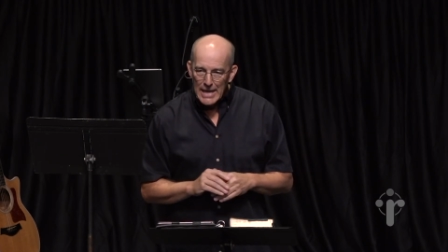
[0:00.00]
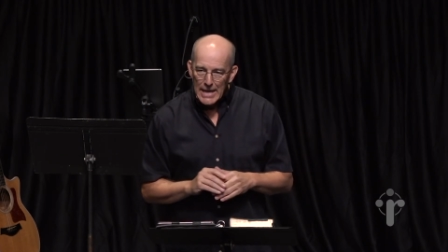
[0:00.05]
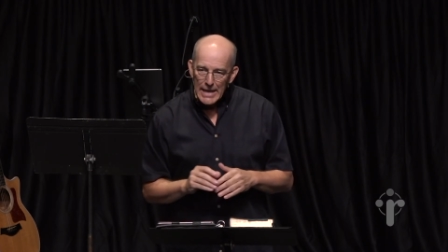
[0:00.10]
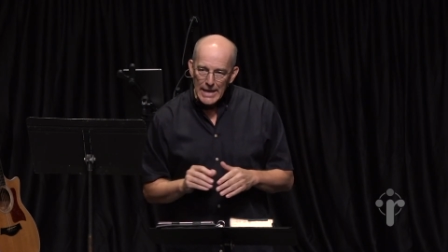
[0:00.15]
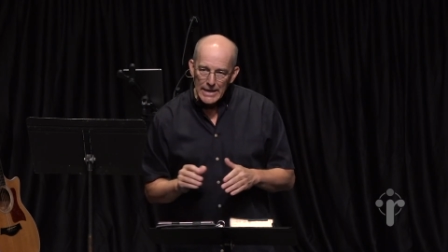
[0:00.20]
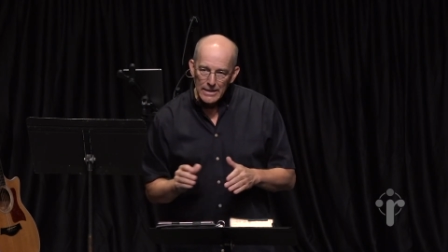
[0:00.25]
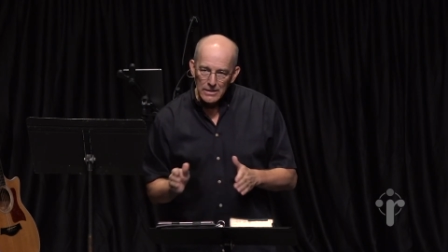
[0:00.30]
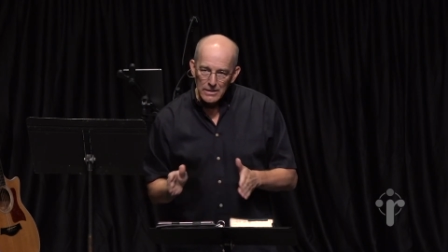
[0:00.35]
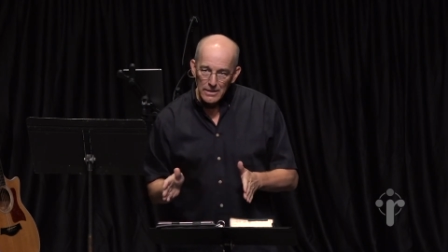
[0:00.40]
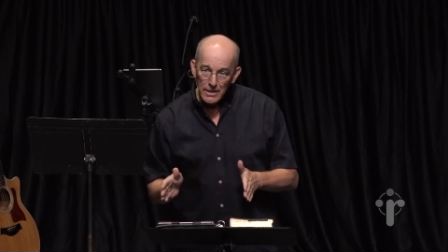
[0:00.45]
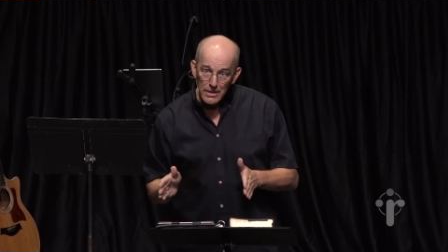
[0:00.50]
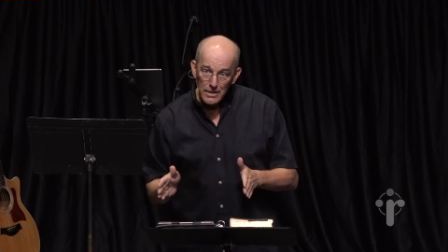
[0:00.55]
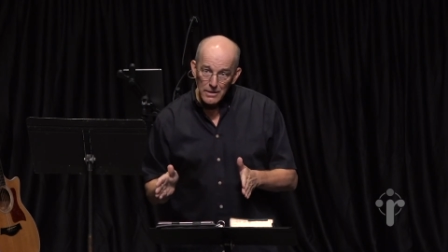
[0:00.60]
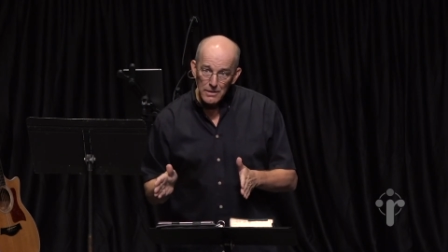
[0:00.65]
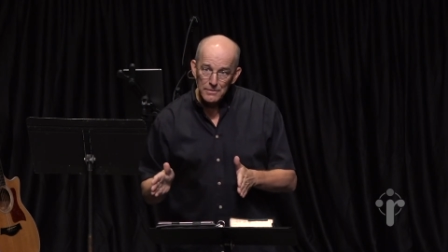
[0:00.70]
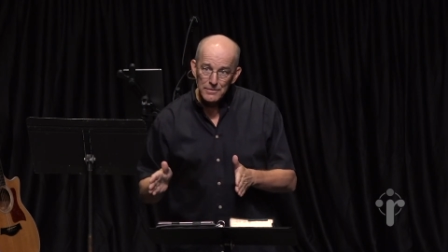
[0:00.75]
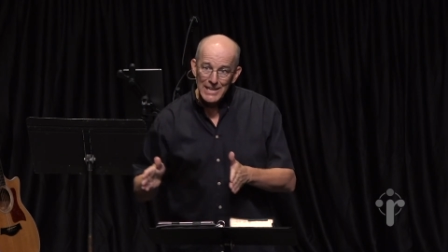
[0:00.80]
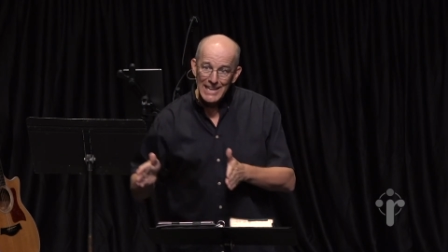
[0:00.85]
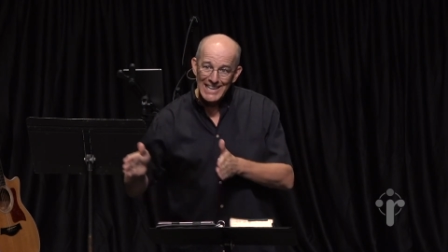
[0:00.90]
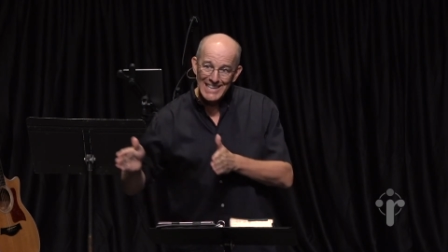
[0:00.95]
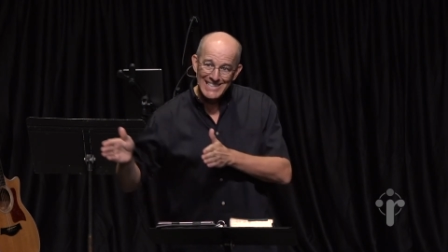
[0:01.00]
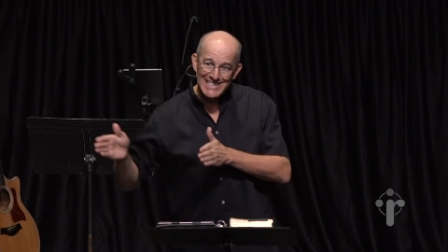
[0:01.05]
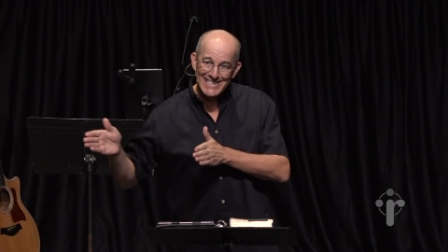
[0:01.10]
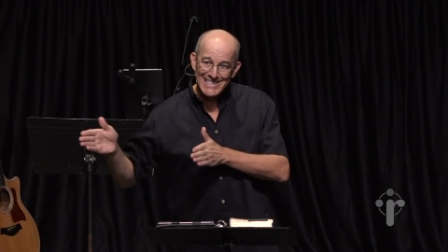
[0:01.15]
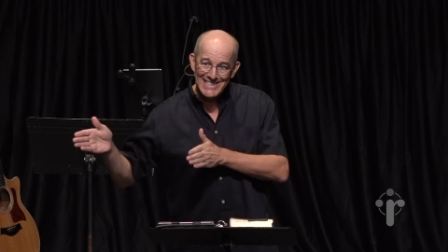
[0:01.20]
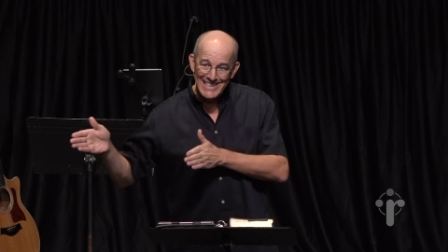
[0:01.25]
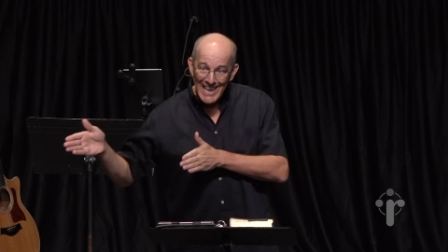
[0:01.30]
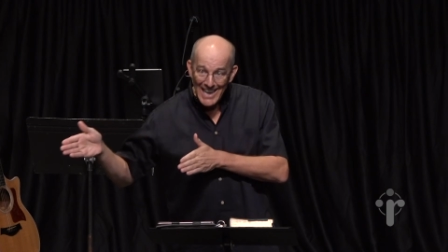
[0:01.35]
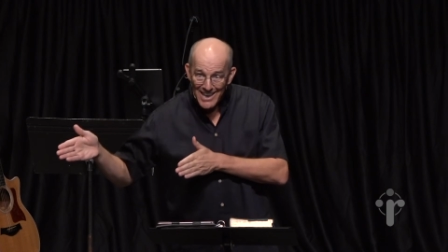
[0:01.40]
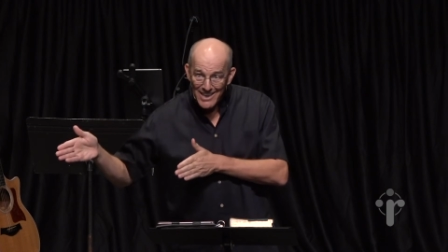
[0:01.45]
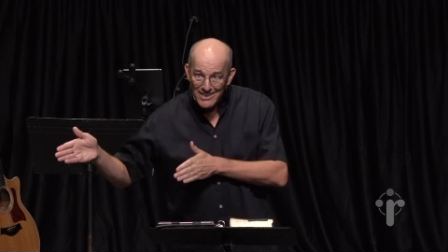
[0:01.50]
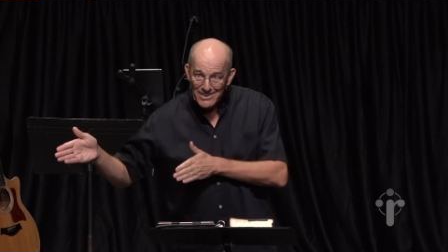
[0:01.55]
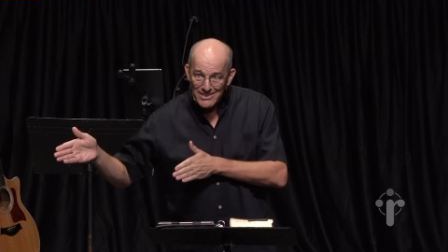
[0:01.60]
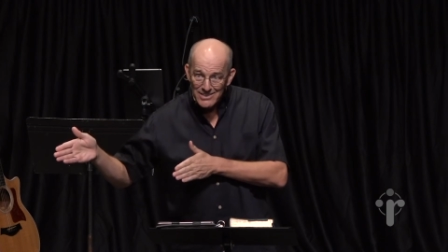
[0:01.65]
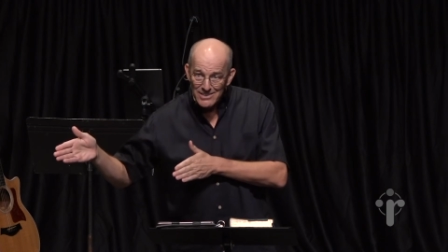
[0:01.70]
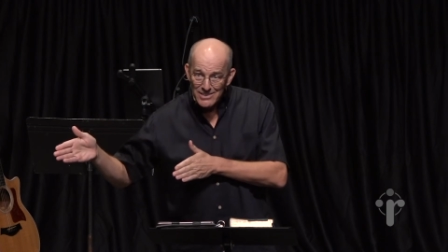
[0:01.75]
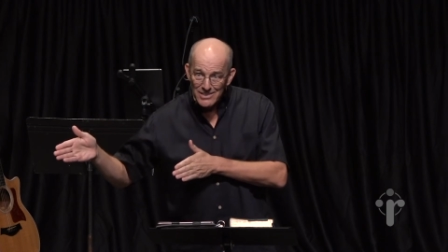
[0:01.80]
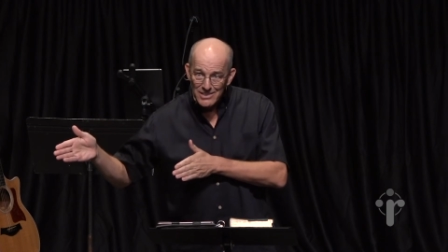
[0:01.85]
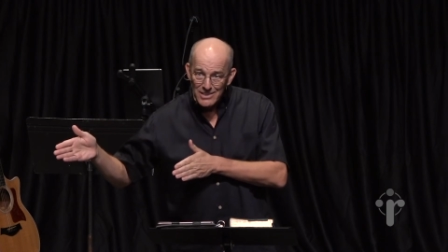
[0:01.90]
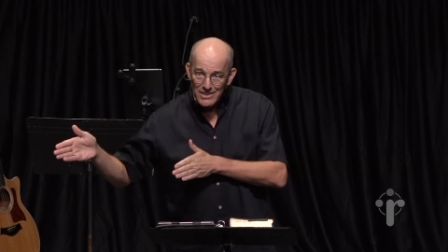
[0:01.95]
He lived in
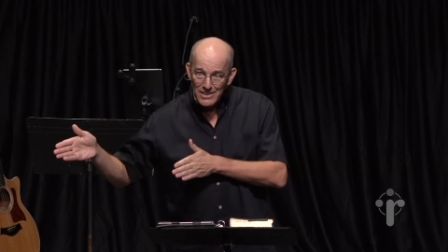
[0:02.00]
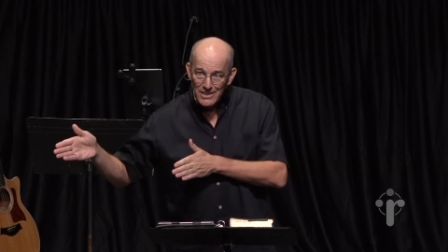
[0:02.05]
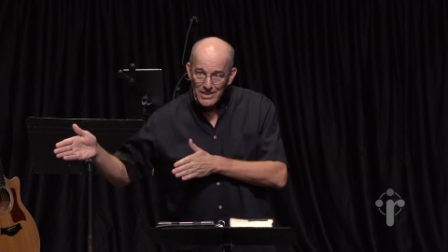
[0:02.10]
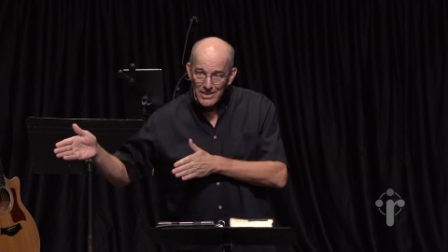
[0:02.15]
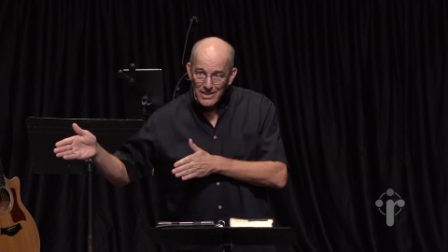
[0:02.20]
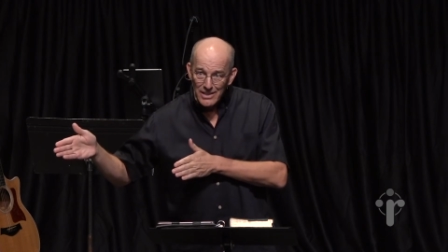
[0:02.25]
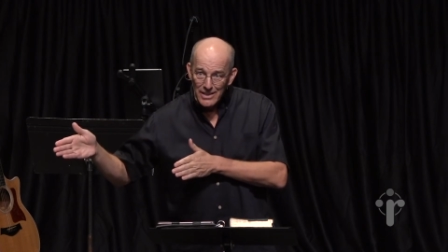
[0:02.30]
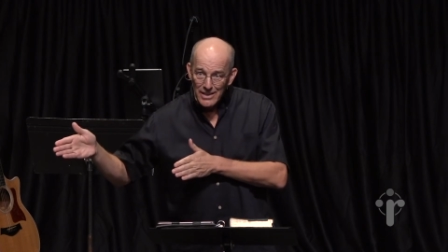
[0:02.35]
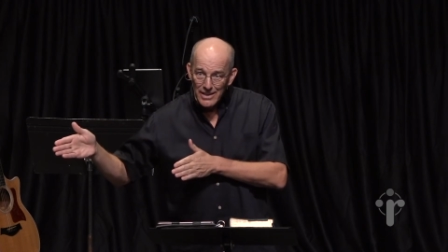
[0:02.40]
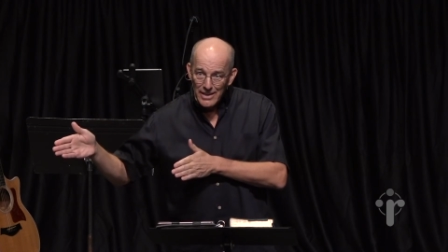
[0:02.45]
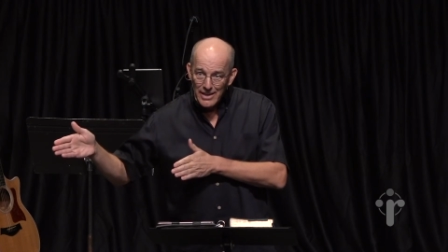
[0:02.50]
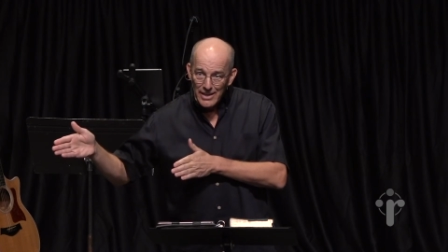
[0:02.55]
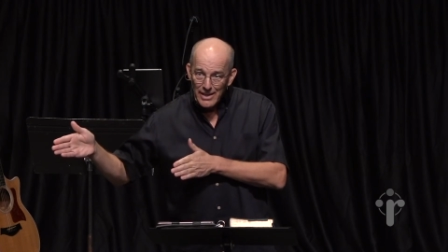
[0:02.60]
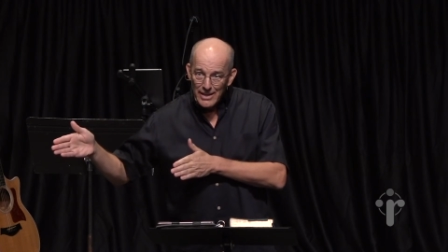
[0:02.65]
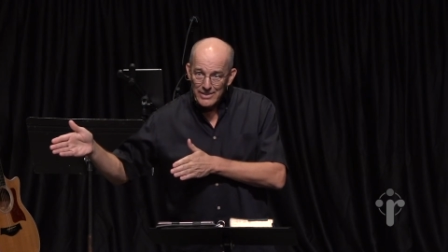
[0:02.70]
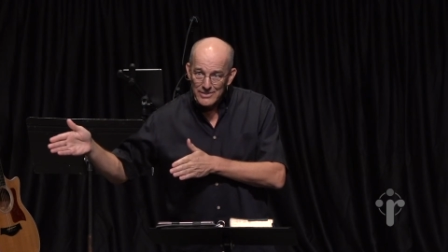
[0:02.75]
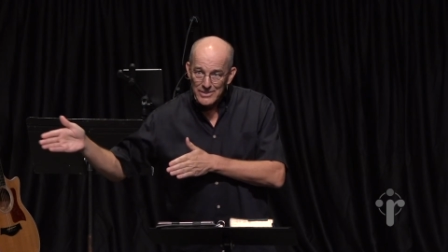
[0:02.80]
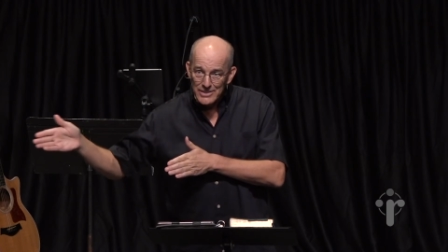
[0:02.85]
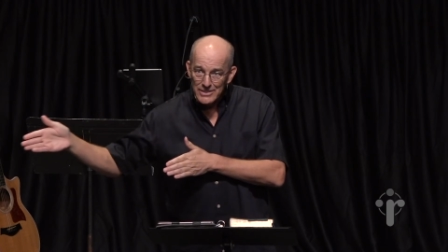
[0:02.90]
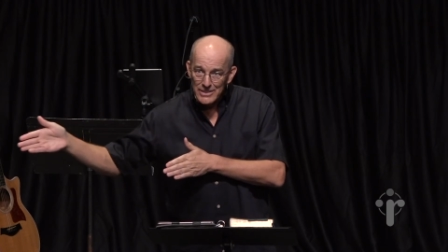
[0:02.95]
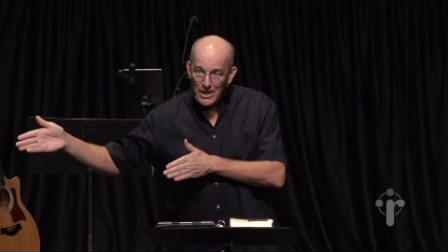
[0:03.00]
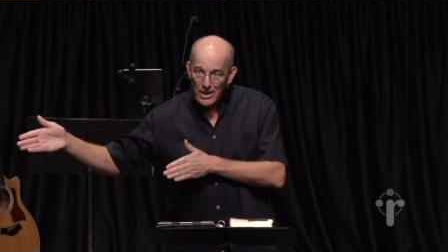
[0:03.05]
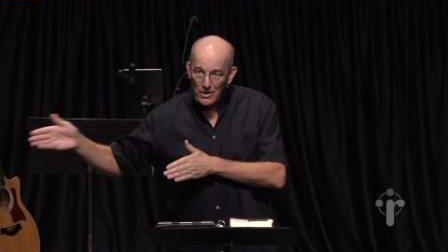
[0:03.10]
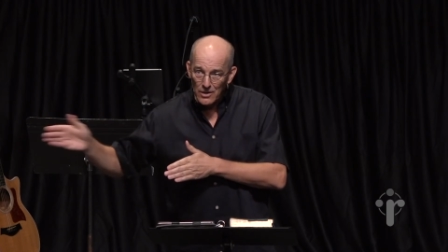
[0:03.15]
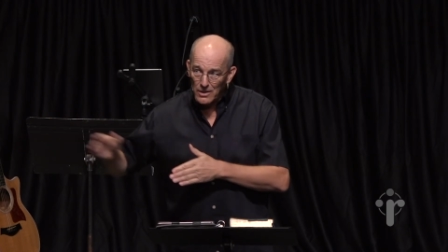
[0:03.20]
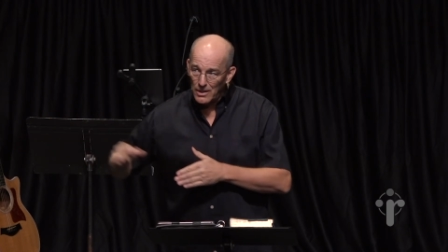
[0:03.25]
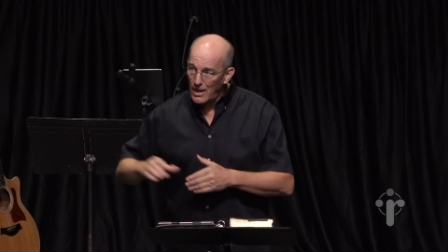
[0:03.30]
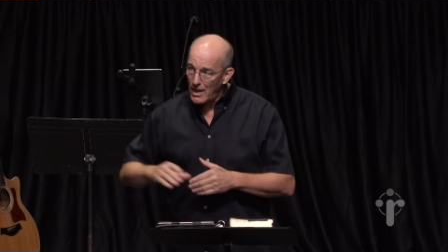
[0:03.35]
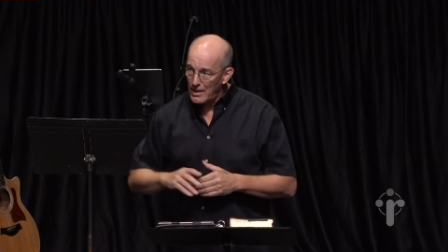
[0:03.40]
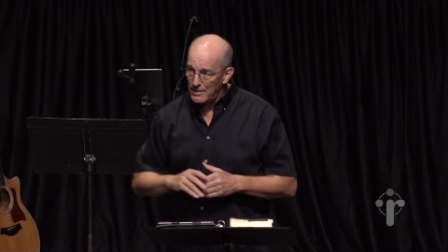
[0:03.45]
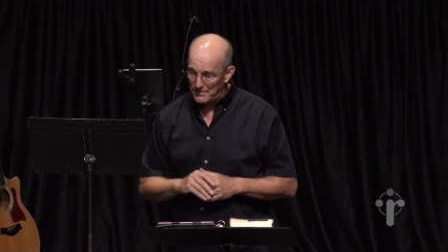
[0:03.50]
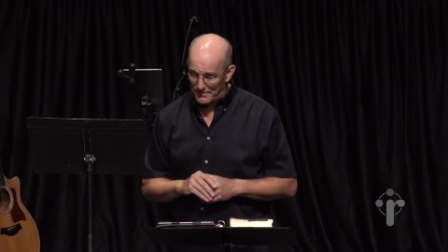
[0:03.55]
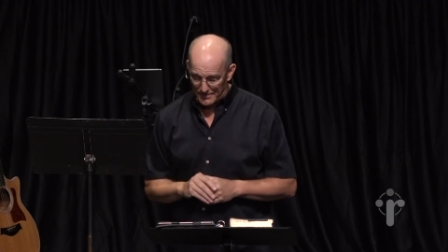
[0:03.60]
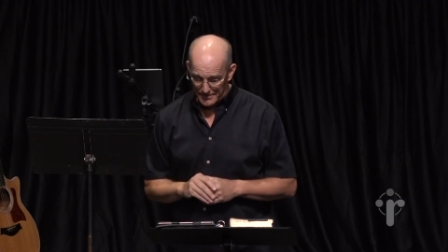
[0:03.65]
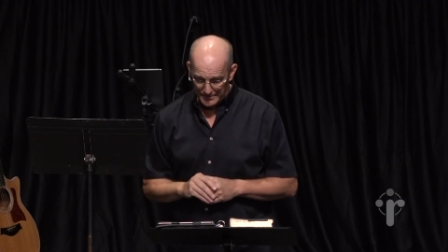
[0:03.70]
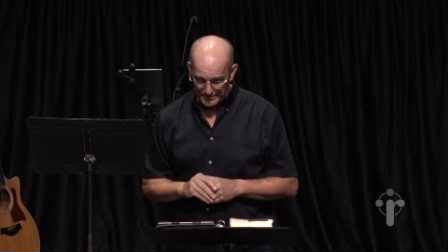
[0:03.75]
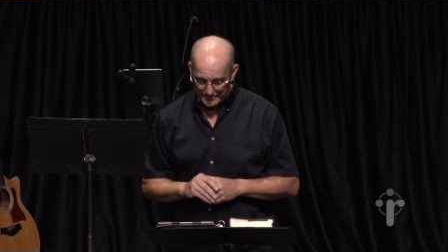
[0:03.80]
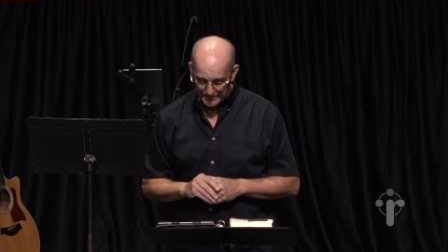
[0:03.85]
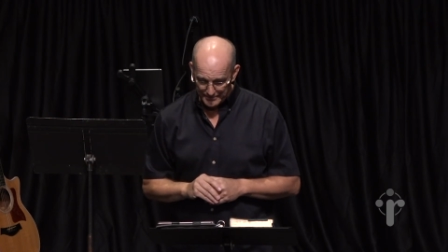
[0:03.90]
tents his entire life.